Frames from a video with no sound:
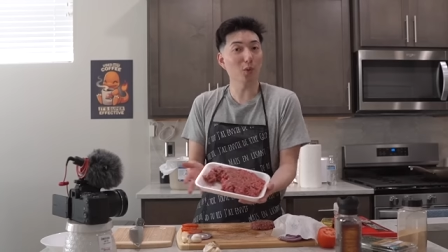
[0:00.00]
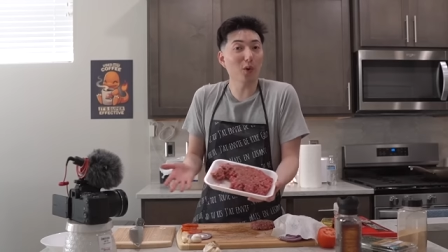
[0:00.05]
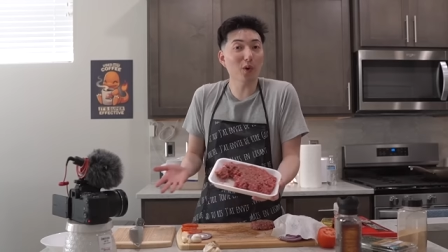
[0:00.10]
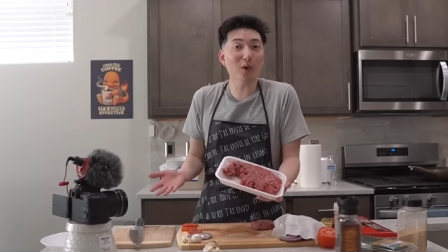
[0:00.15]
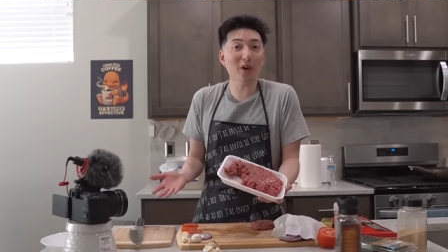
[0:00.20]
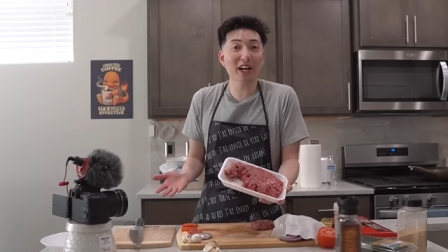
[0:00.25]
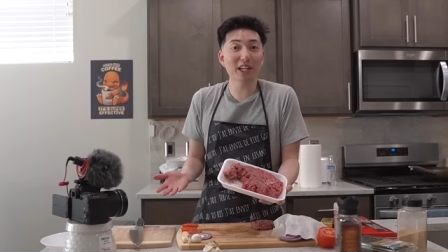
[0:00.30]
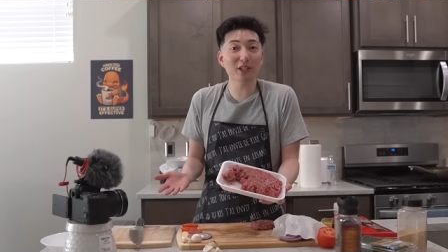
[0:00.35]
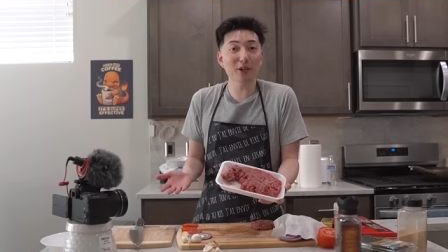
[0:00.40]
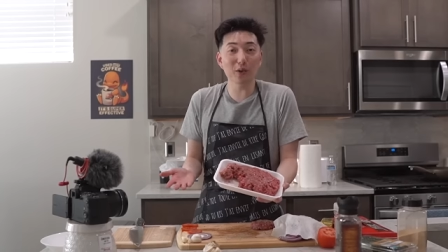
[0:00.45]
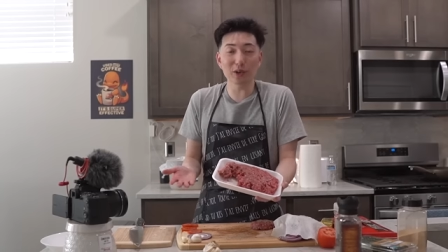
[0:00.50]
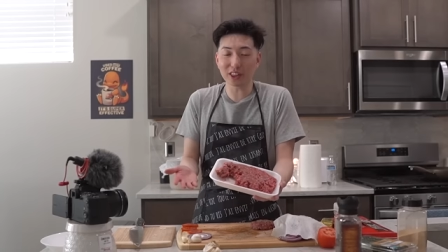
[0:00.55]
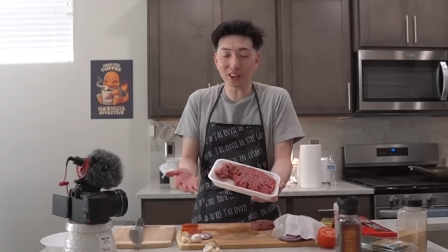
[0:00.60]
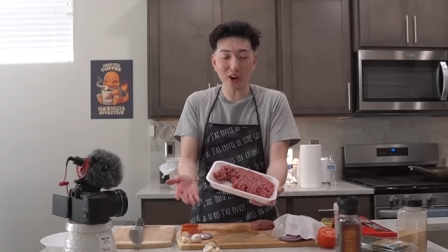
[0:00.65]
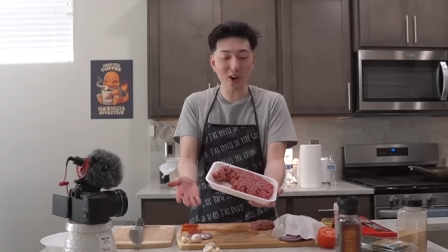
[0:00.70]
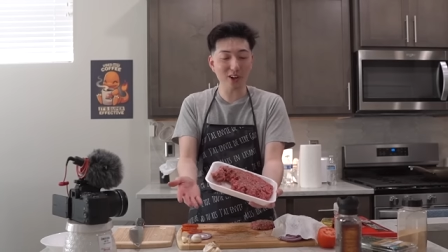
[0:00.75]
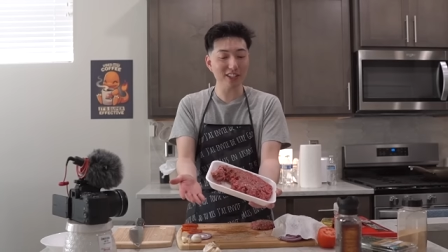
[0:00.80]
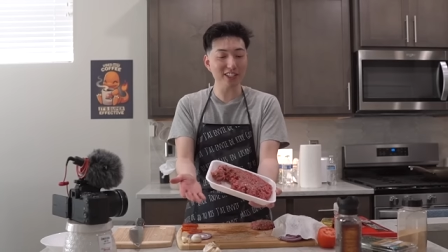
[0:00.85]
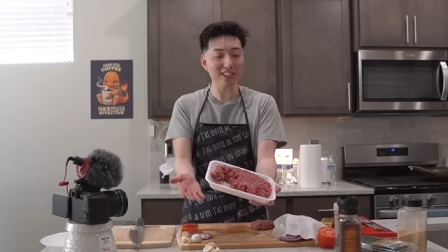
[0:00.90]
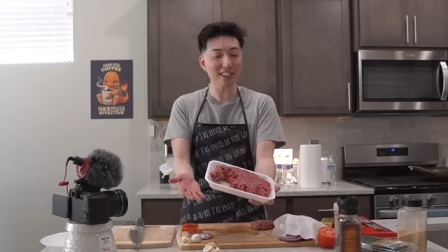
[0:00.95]
what do I do with
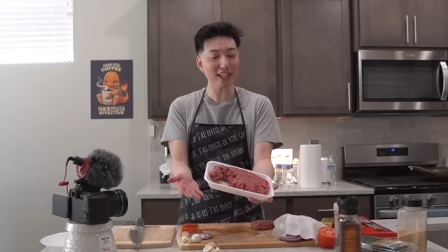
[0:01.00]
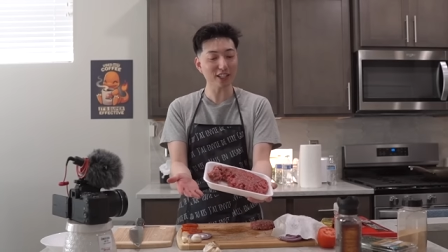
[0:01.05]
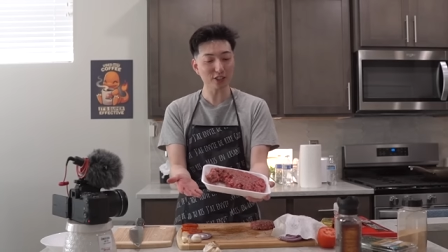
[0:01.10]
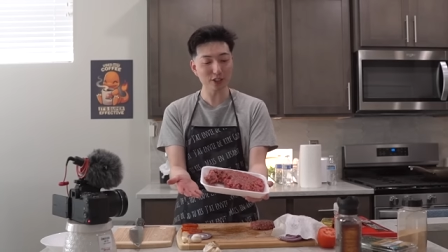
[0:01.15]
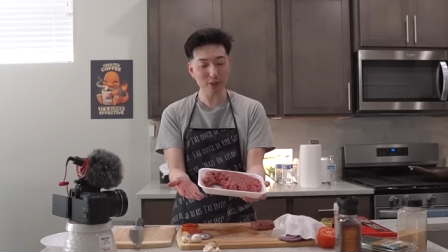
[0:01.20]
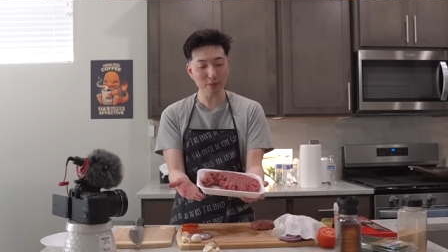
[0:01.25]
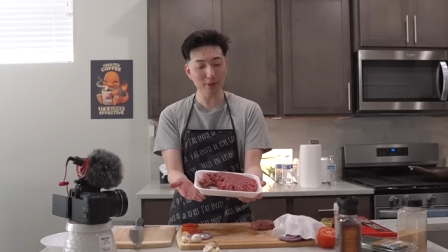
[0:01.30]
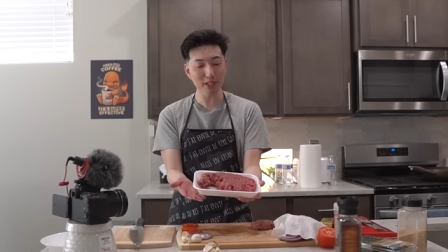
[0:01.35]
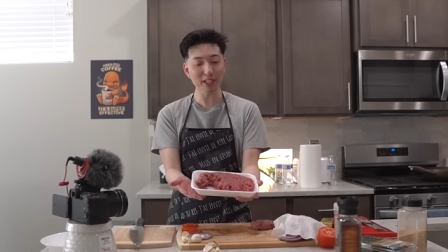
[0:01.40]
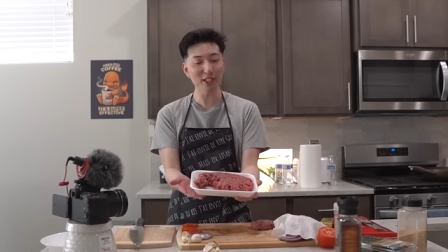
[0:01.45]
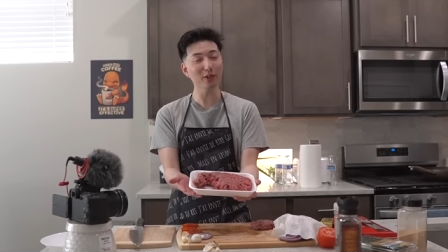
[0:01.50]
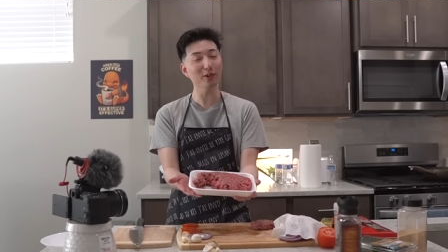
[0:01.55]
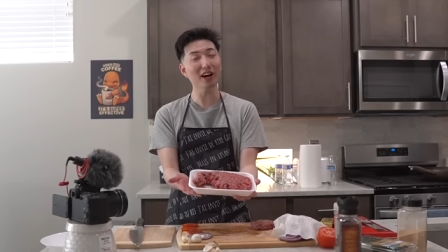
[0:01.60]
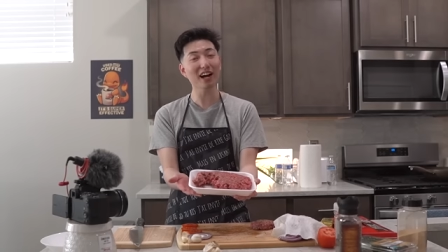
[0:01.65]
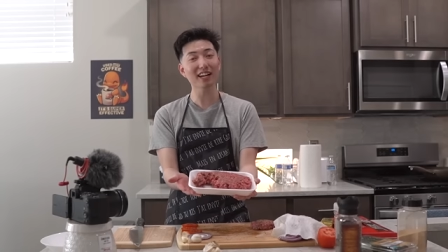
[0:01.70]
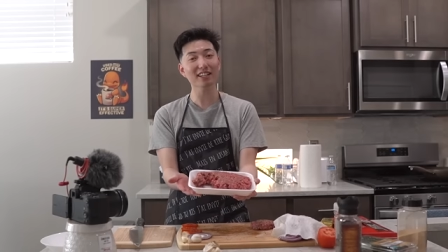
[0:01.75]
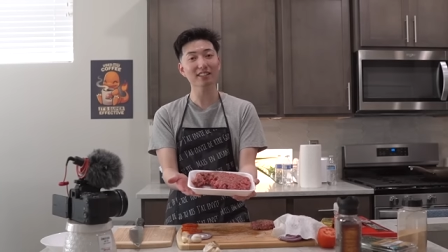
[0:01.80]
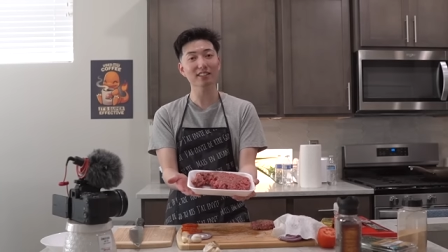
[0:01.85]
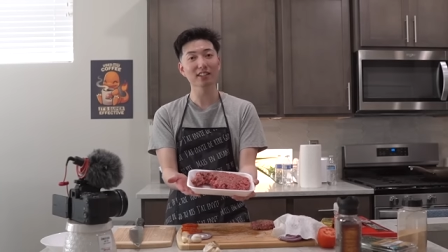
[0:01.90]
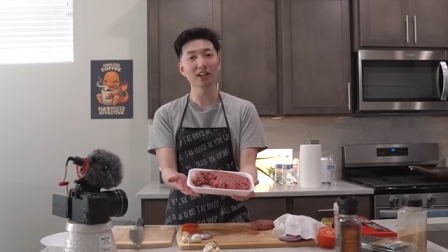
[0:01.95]
all this extra meat you
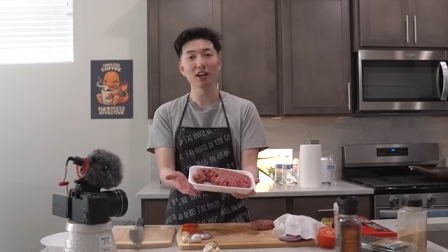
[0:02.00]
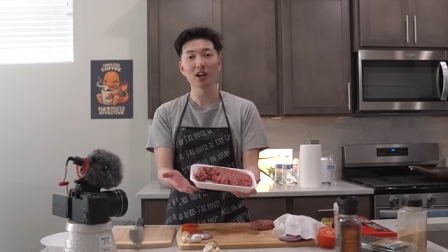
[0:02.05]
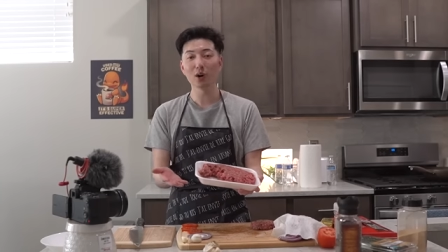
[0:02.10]
ask?